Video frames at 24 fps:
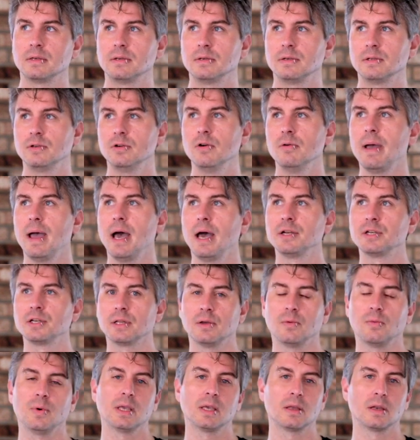to imagine
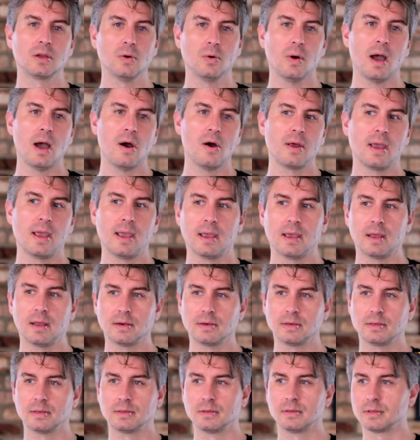that we could go out
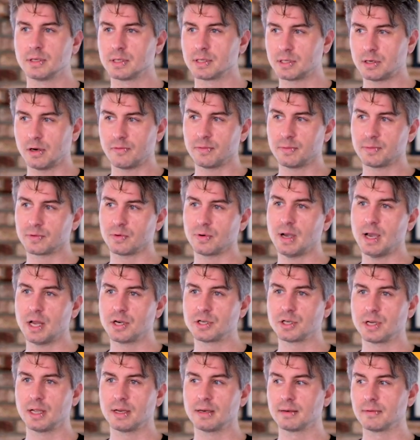and just start from
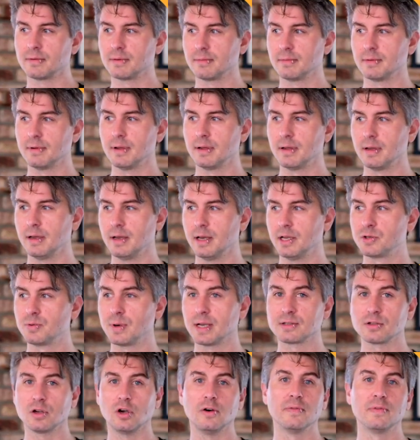scratch and
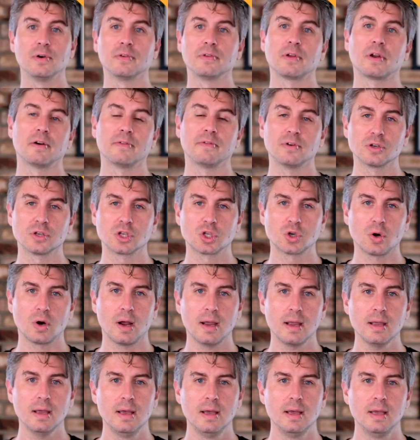address all those on our first
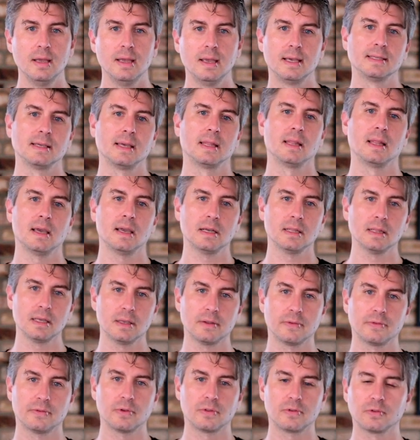try is unlikely.
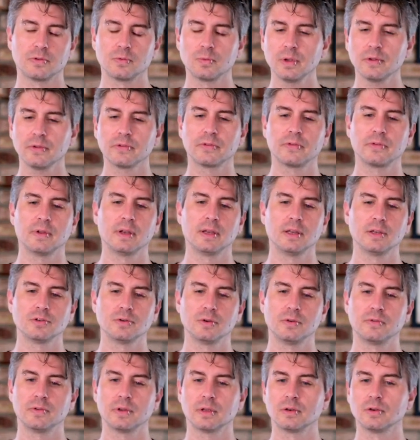So there's risks in
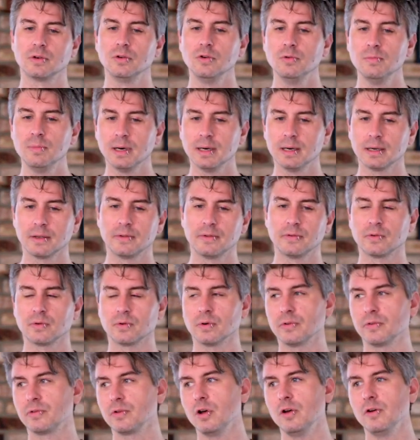introducing new bugs
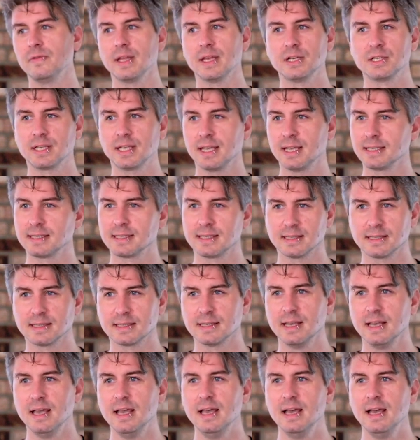or solved edge
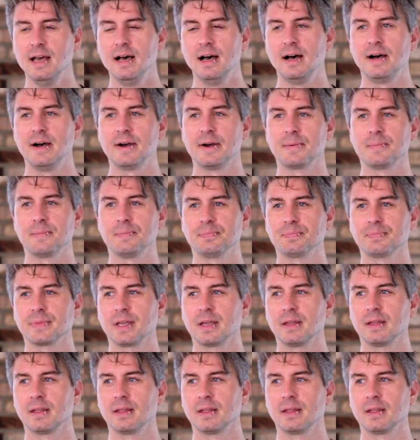cases um,